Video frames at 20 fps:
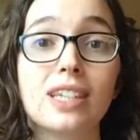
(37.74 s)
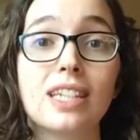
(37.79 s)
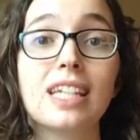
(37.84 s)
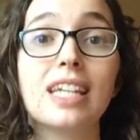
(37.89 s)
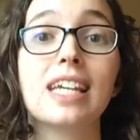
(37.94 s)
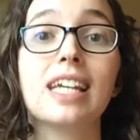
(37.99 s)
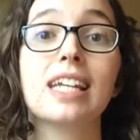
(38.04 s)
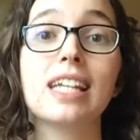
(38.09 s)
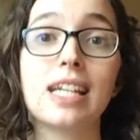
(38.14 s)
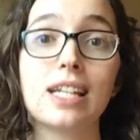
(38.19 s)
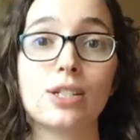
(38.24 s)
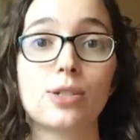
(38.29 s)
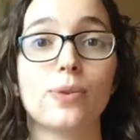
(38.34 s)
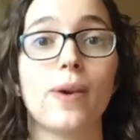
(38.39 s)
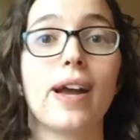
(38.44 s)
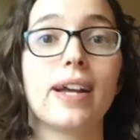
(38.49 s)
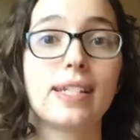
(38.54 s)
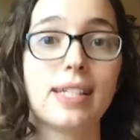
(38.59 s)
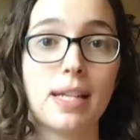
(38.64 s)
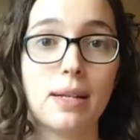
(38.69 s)
lead and
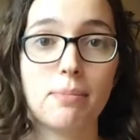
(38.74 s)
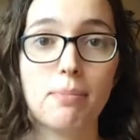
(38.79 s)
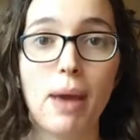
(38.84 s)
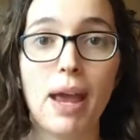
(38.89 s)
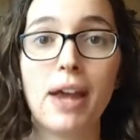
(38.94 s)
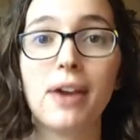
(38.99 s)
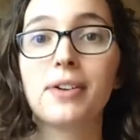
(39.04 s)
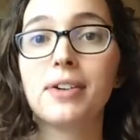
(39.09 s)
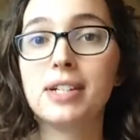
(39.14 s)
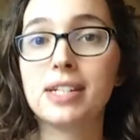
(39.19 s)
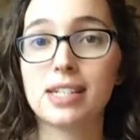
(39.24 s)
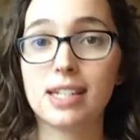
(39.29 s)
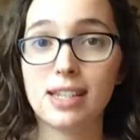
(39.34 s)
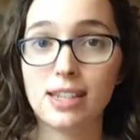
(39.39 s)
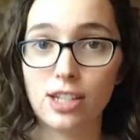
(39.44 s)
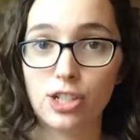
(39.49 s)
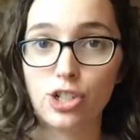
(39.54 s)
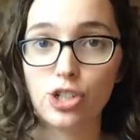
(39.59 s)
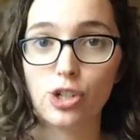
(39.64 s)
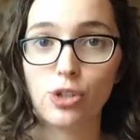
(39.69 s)
direct and parent
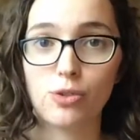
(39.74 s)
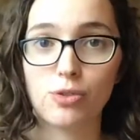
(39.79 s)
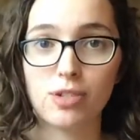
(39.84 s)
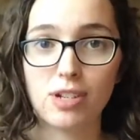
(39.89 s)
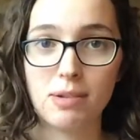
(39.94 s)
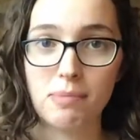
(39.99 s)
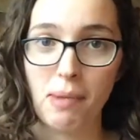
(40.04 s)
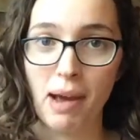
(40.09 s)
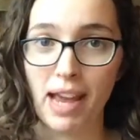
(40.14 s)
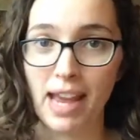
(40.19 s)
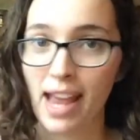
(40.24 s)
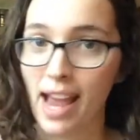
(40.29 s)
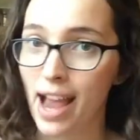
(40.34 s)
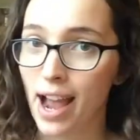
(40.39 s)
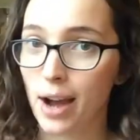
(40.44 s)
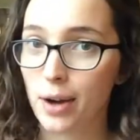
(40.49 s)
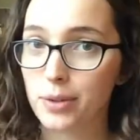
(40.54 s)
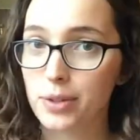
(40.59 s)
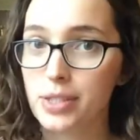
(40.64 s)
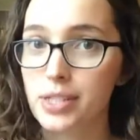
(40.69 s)
the children in my
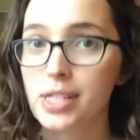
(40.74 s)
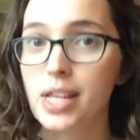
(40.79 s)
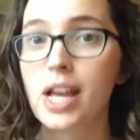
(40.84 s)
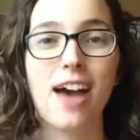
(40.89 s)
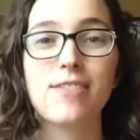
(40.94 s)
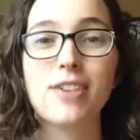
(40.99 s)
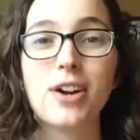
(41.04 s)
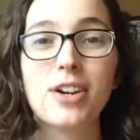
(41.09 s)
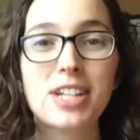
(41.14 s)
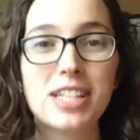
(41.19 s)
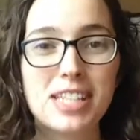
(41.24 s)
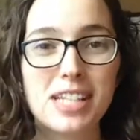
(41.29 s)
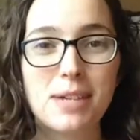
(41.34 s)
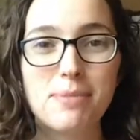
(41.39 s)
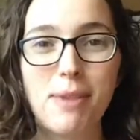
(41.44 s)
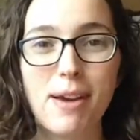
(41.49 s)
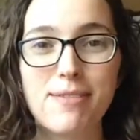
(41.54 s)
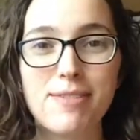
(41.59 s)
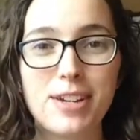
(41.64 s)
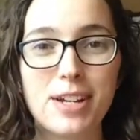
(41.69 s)
house. I've already done
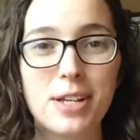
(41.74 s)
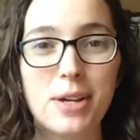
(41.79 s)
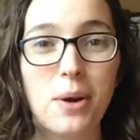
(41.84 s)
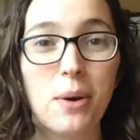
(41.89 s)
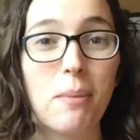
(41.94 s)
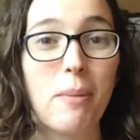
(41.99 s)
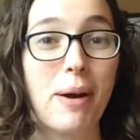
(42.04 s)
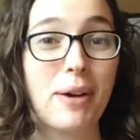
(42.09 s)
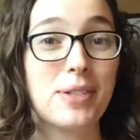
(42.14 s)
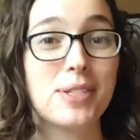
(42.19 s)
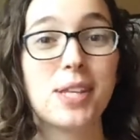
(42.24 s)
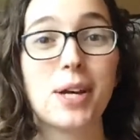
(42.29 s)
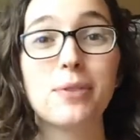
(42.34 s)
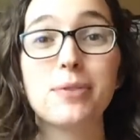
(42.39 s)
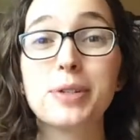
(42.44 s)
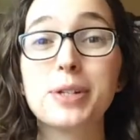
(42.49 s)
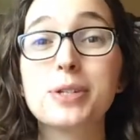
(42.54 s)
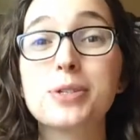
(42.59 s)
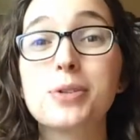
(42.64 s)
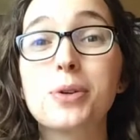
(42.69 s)
my video about
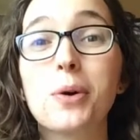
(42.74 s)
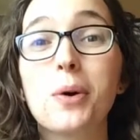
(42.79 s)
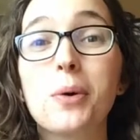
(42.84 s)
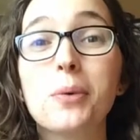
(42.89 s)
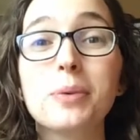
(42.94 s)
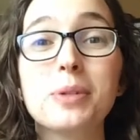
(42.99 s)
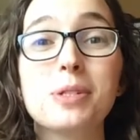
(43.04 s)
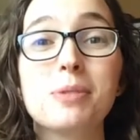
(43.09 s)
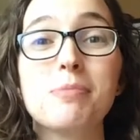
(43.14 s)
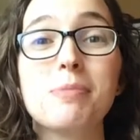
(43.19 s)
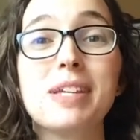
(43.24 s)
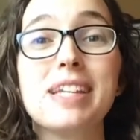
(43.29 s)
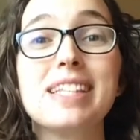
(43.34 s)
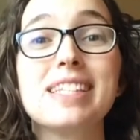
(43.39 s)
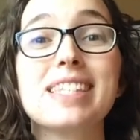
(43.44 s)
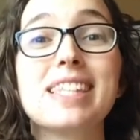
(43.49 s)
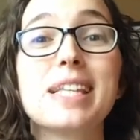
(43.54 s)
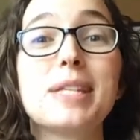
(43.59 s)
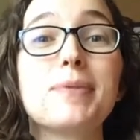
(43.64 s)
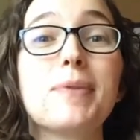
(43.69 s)
self-control, which
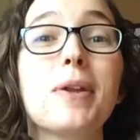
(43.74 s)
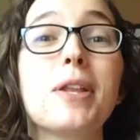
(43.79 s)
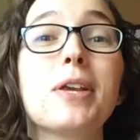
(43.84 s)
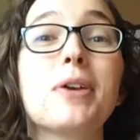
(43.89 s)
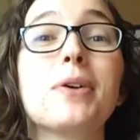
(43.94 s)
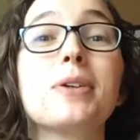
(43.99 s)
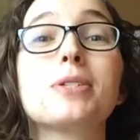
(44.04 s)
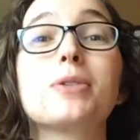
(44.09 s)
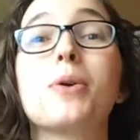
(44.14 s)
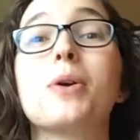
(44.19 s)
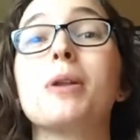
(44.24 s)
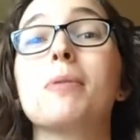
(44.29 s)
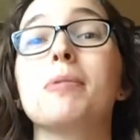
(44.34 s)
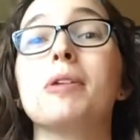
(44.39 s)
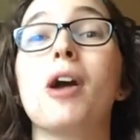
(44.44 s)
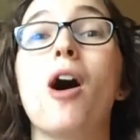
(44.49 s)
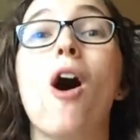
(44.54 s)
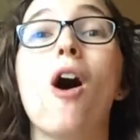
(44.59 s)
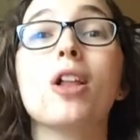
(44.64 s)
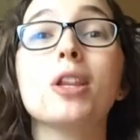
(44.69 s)
means this video is going to
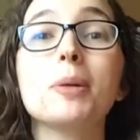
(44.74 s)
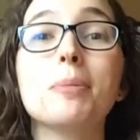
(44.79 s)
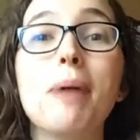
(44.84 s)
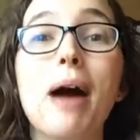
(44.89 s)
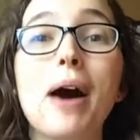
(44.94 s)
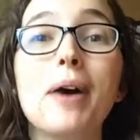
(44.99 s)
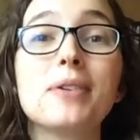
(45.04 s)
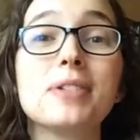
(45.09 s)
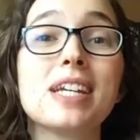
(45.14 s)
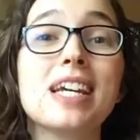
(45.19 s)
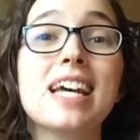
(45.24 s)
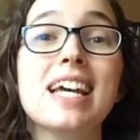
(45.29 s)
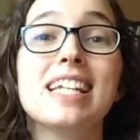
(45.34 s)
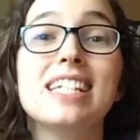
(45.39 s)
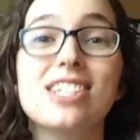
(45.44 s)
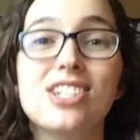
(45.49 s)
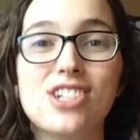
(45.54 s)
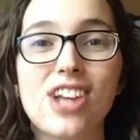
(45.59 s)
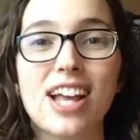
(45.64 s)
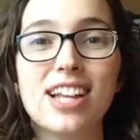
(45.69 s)
be all about
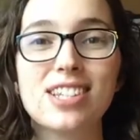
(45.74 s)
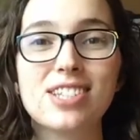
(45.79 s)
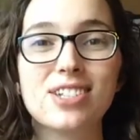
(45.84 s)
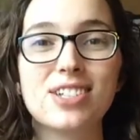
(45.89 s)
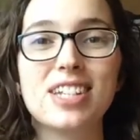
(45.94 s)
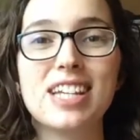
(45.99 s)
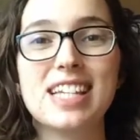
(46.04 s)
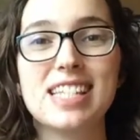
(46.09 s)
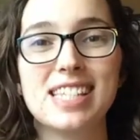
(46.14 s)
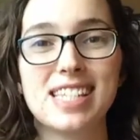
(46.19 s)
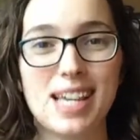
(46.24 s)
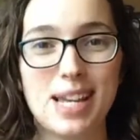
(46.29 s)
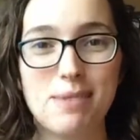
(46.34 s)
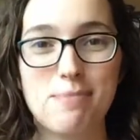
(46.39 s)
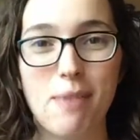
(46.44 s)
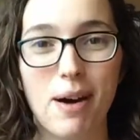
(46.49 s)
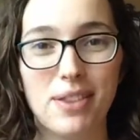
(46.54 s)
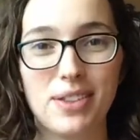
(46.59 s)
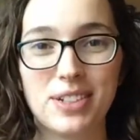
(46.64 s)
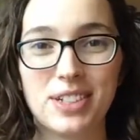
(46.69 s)
gentleness in
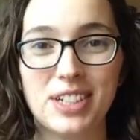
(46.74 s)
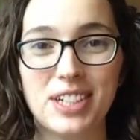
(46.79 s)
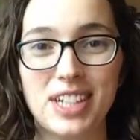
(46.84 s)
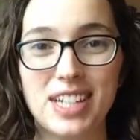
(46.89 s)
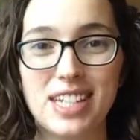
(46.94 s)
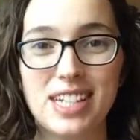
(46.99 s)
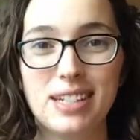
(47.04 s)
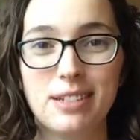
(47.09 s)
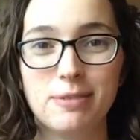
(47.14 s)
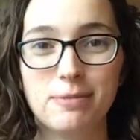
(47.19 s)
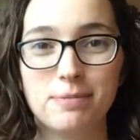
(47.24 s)
motherhood.